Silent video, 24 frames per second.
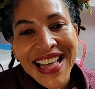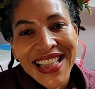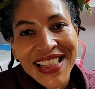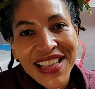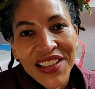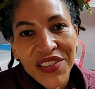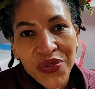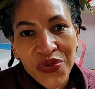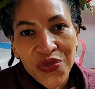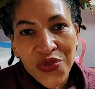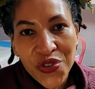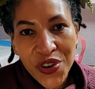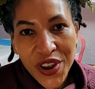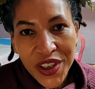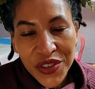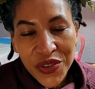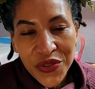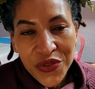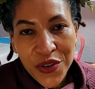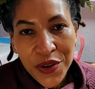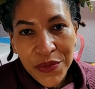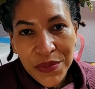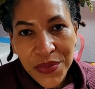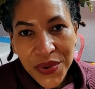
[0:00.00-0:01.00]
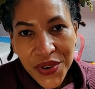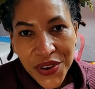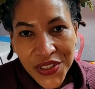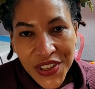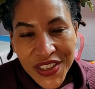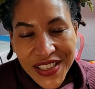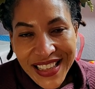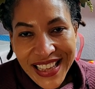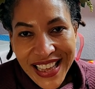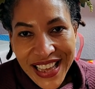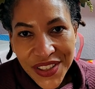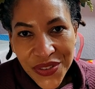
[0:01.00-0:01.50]
this dress from
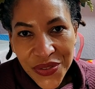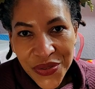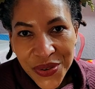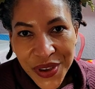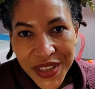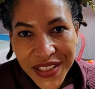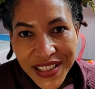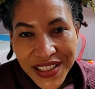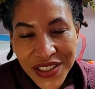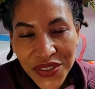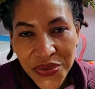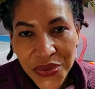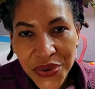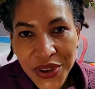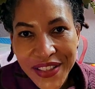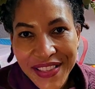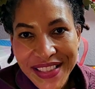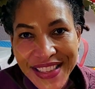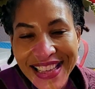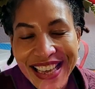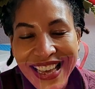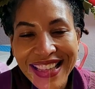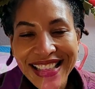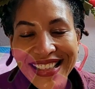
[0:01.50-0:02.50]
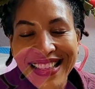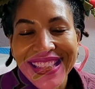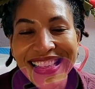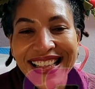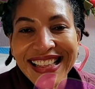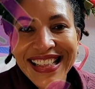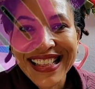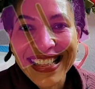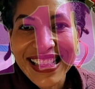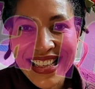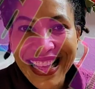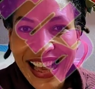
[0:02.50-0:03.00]
Burda 10 2020 and
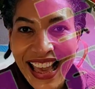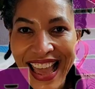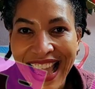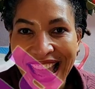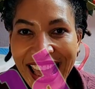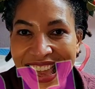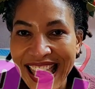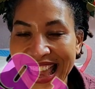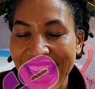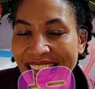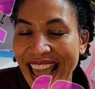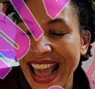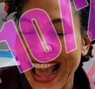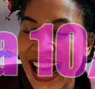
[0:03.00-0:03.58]
today